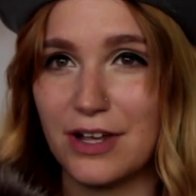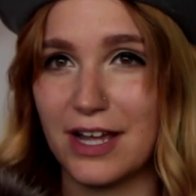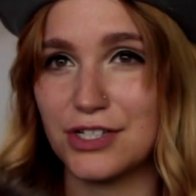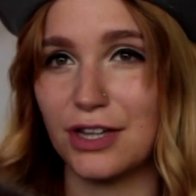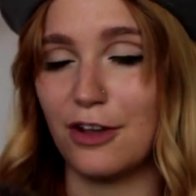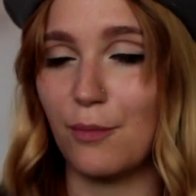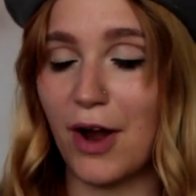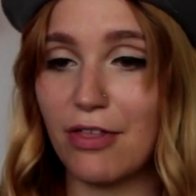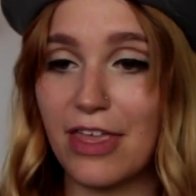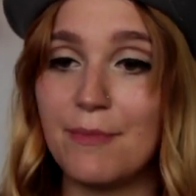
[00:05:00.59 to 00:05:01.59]
to actually
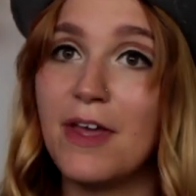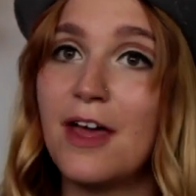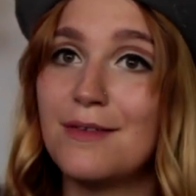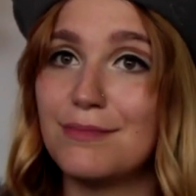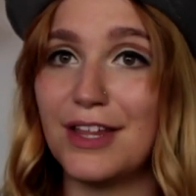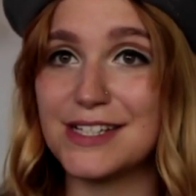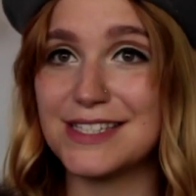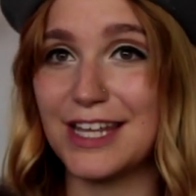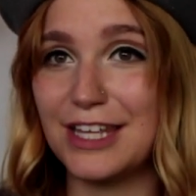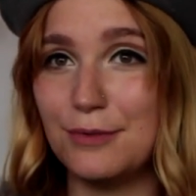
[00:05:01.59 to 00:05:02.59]
wear them. Plus
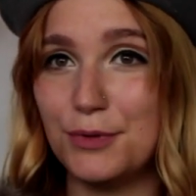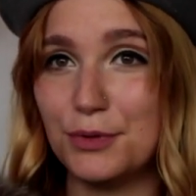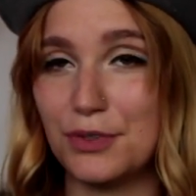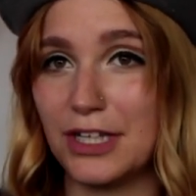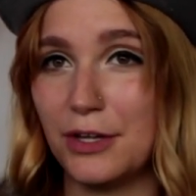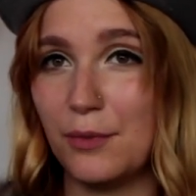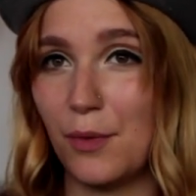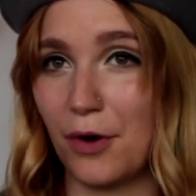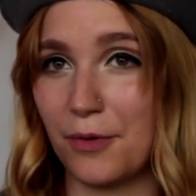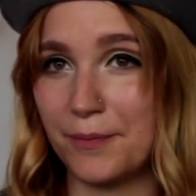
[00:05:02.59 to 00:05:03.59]
they keep you really
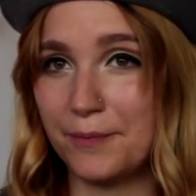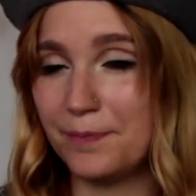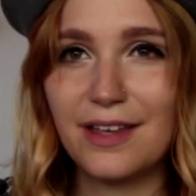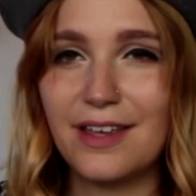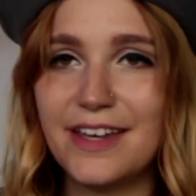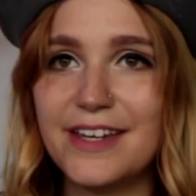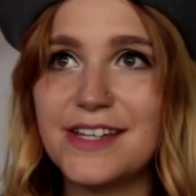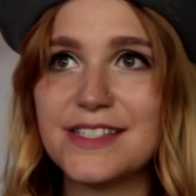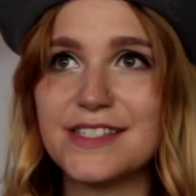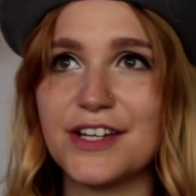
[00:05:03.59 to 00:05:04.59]
warm. It
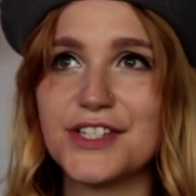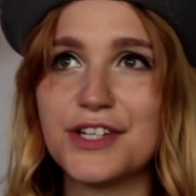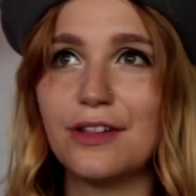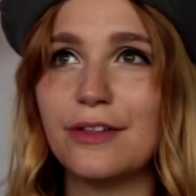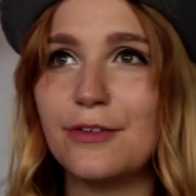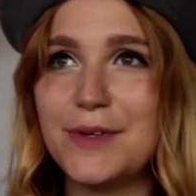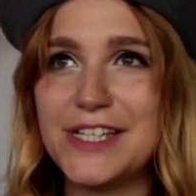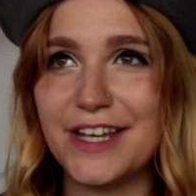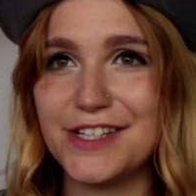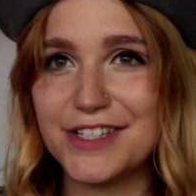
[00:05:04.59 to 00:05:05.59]
is such a gloomy
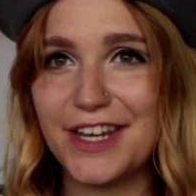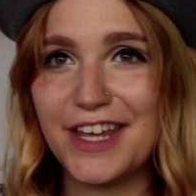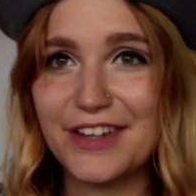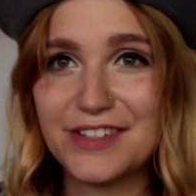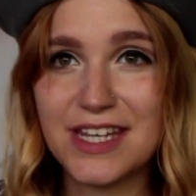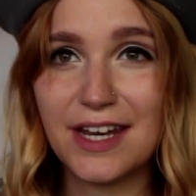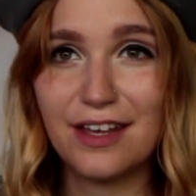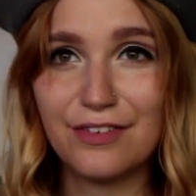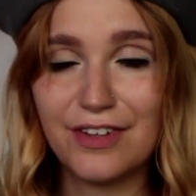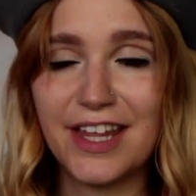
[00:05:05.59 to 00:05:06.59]
day today outside.
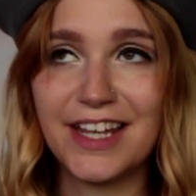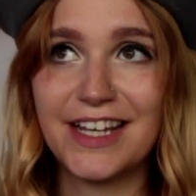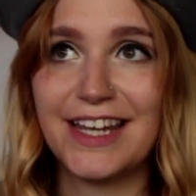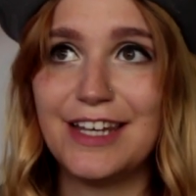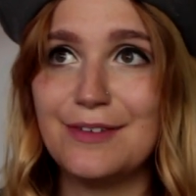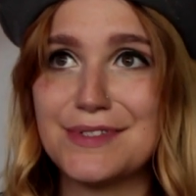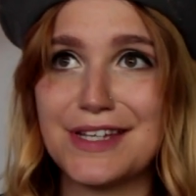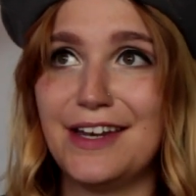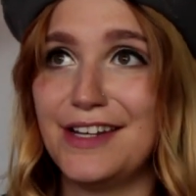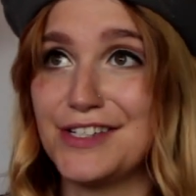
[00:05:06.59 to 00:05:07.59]
I feel like it keeps
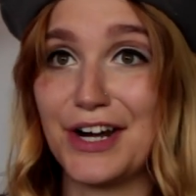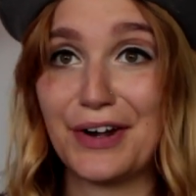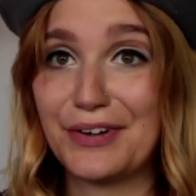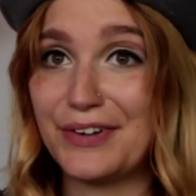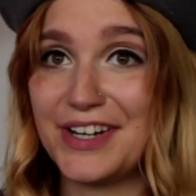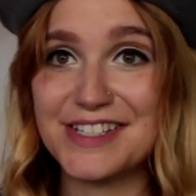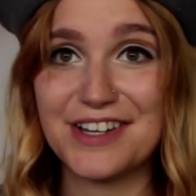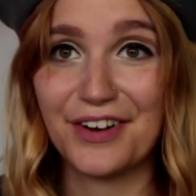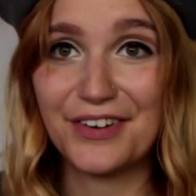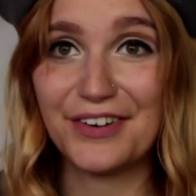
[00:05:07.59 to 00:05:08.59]
getting darker and
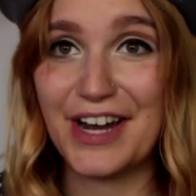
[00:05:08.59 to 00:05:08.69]
darker